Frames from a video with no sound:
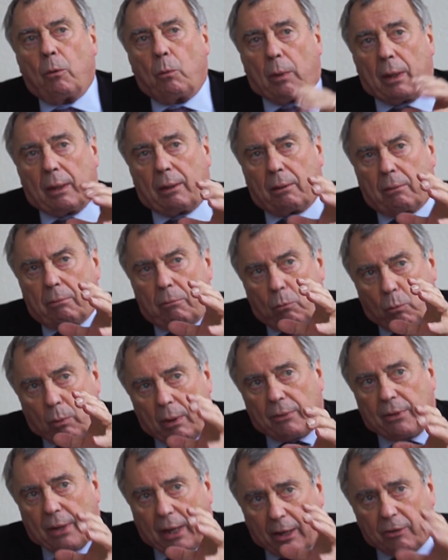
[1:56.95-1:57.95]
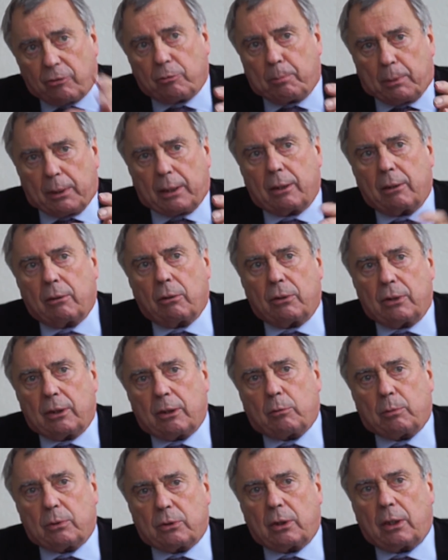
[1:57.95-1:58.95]
Where there has been an
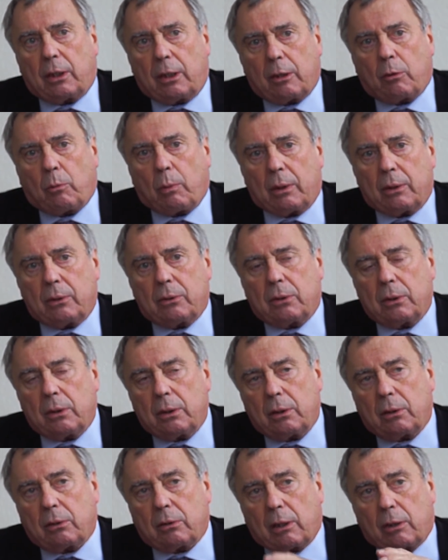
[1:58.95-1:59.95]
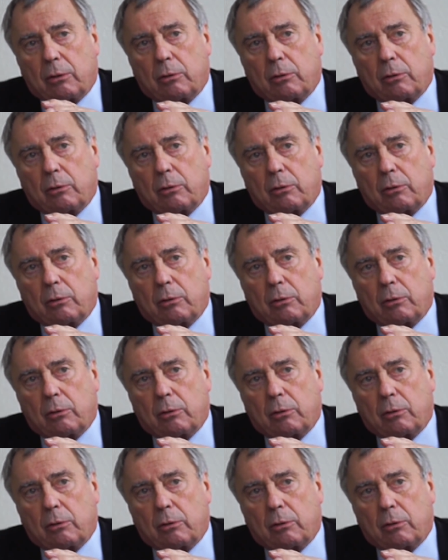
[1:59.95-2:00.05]
increase in inequality, it